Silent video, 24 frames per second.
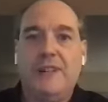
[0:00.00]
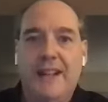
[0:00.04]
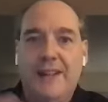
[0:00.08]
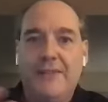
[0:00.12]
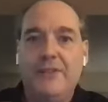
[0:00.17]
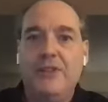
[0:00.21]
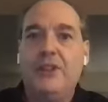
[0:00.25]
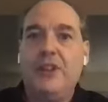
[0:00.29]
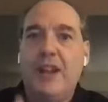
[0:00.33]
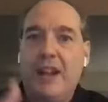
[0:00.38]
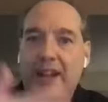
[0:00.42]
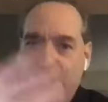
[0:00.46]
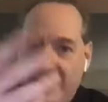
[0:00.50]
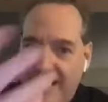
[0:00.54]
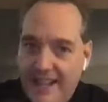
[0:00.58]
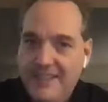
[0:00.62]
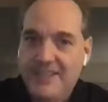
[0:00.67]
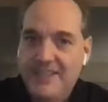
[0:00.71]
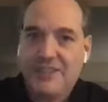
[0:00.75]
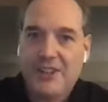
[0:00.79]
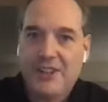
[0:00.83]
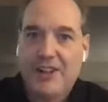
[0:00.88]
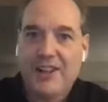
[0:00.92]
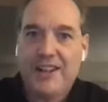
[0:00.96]
I have a
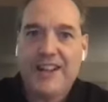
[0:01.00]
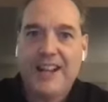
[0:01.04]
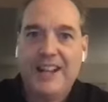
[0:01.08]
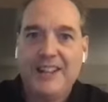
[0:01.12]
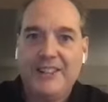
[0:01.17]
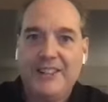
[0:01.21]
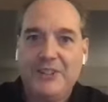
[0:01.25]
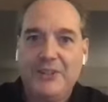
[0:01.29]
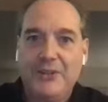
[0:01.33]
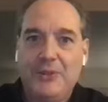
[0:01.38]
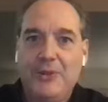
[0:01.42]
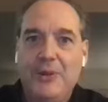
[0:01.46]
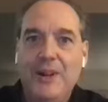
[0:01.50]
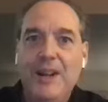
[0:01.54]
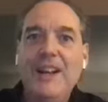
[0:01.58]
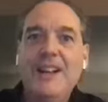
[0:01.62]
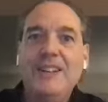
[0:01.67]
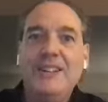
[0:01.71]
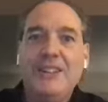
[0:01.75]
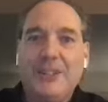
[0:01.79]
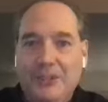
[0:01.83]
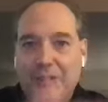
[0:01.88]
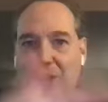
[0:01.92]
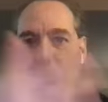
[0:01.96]
case study I do
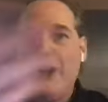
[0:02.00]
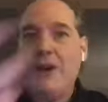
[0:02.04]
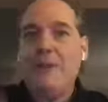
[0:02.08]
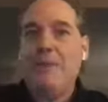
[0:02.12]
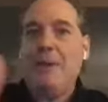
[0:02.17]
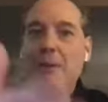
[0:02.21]
to talk